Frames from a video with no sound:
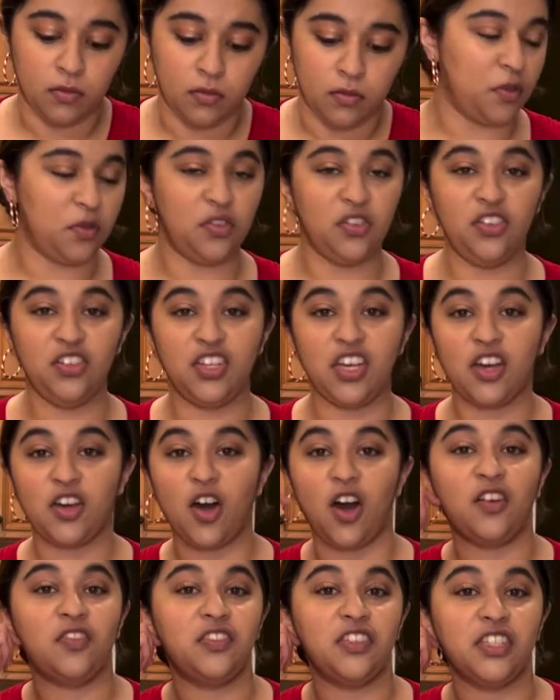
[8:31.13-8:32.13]
I'm gonna take
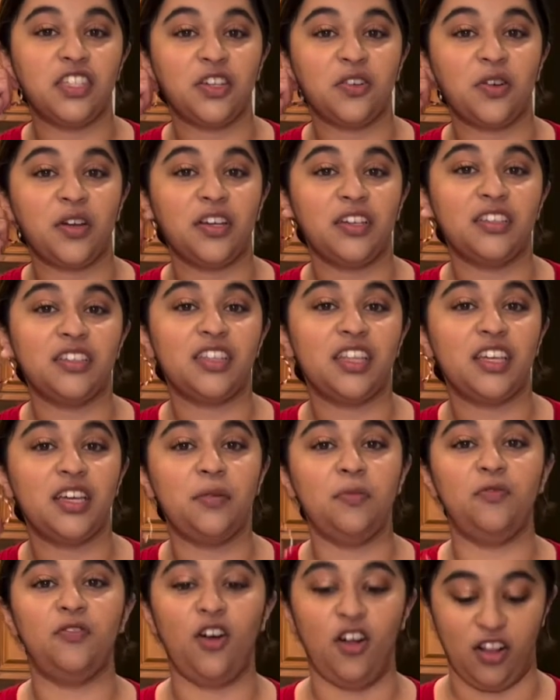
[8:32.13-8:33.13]
off these earrings. They
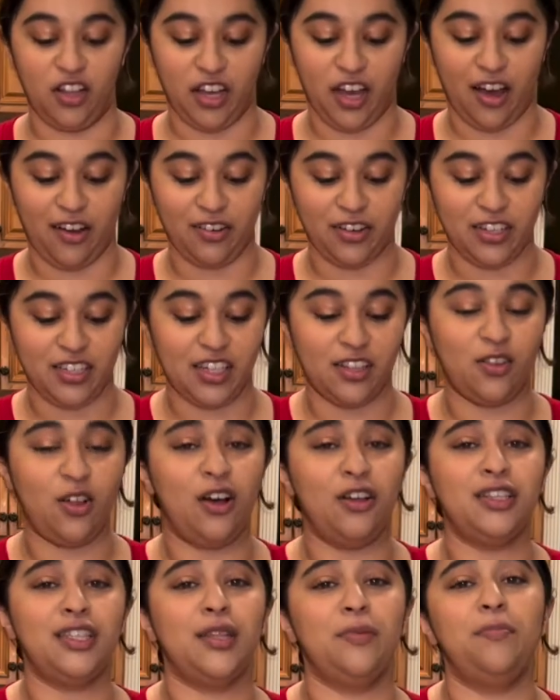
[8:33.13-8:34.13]
keep falling out because I
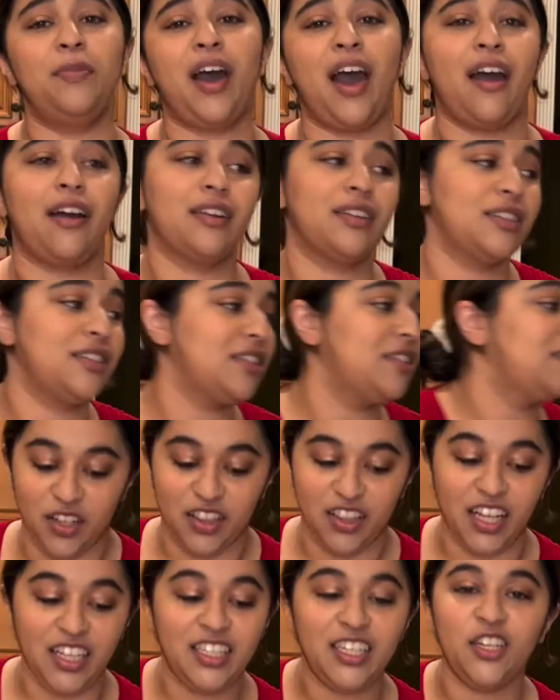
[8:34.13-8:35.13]
lost the backs.
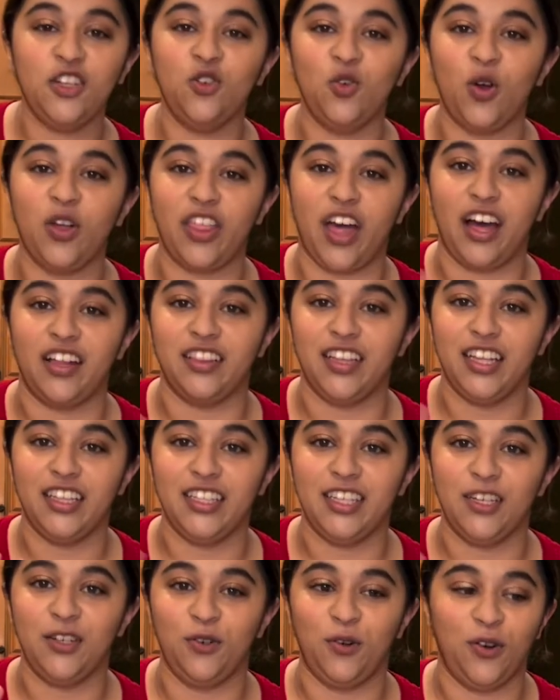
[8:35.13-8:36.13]
Let's ignore that. Let's
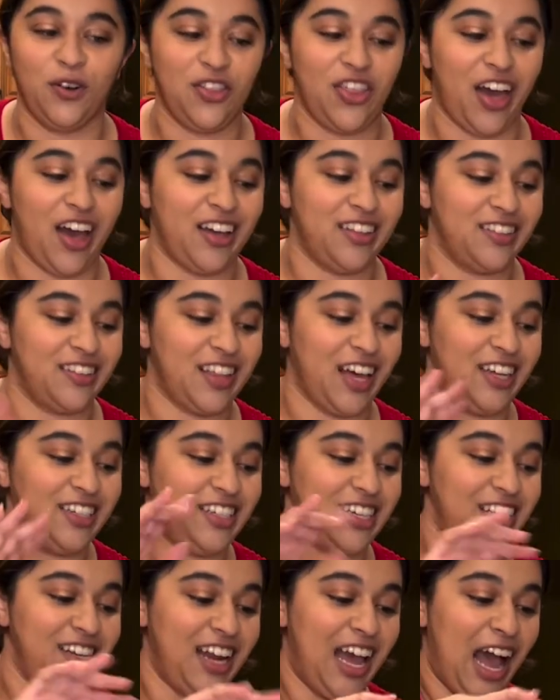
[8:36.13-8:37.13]
ignore that. That
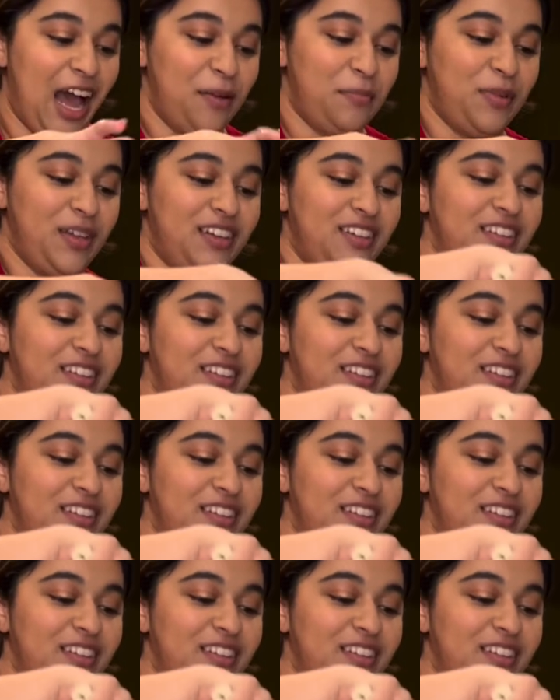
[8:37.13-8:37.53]
didn't happen.